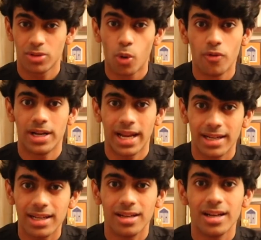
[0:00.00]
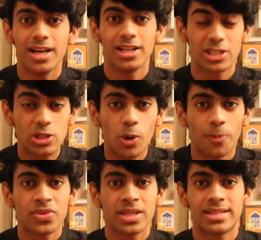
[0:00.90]
COVID-19.
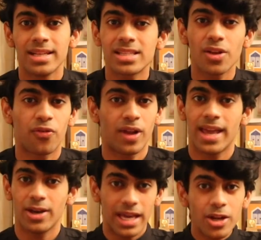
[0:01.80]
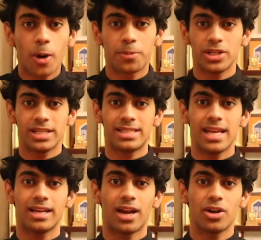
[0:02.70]
So since the flying in option is
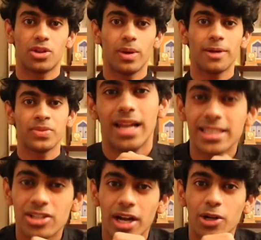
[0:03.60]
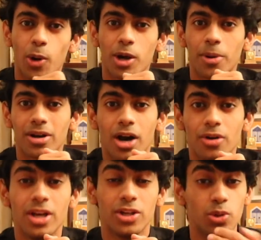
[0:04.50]
taken out of the way, let's try and talk about
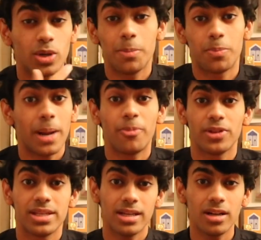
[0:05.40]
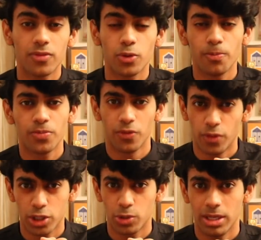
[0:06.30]
how you can prep for this interview
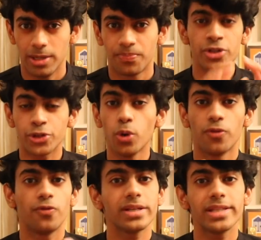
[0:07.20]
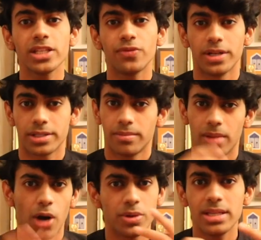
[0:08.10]
virtually. So first things first,
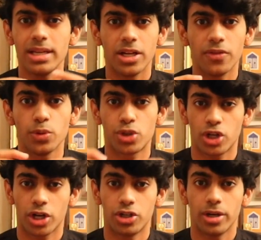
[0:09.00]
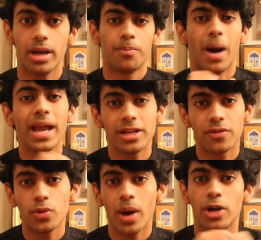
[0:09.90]
how is the interview structured? My
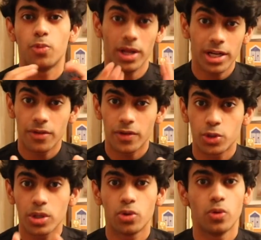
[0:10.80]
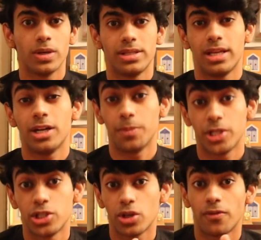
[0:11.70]
interview had one individual who was an
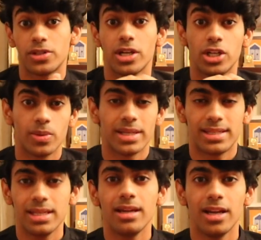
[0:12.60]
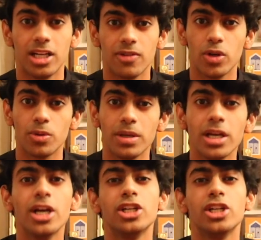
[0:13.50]
admissions officer at USC interviewing me.